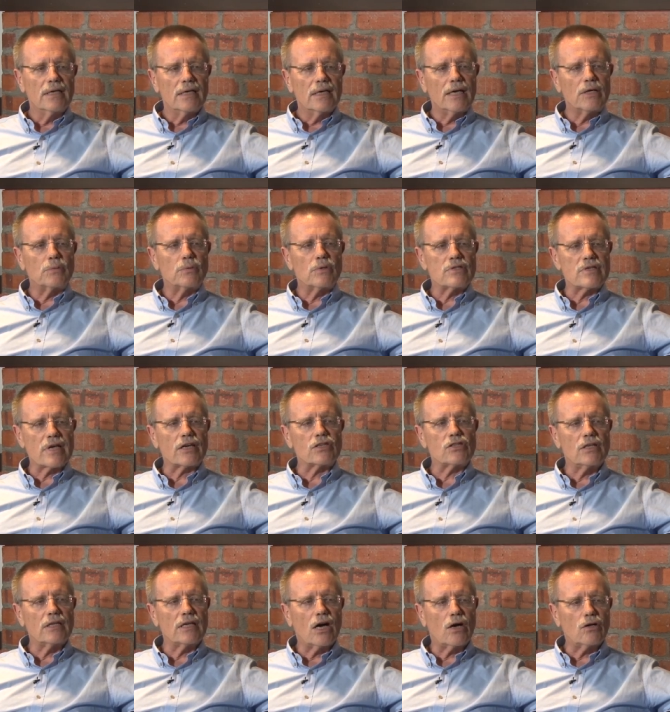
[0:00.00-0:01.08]
It was
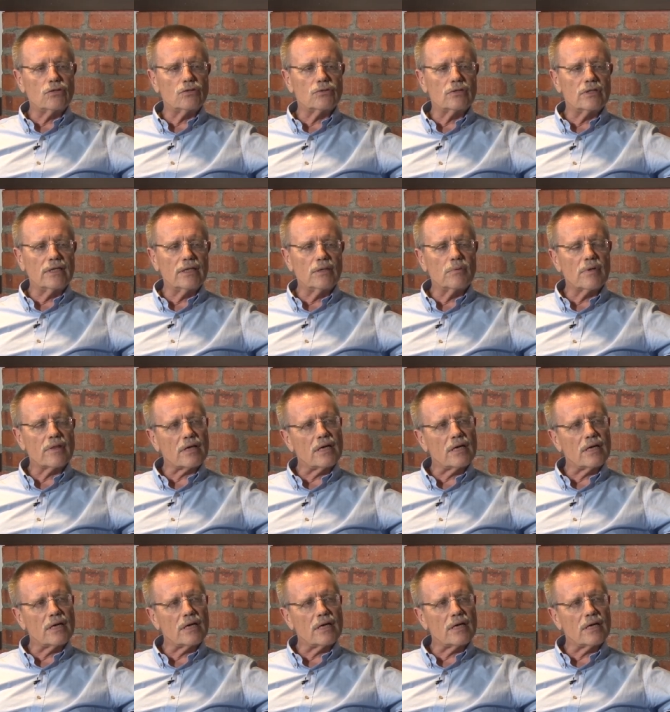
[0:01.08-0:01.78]
actually how to deal with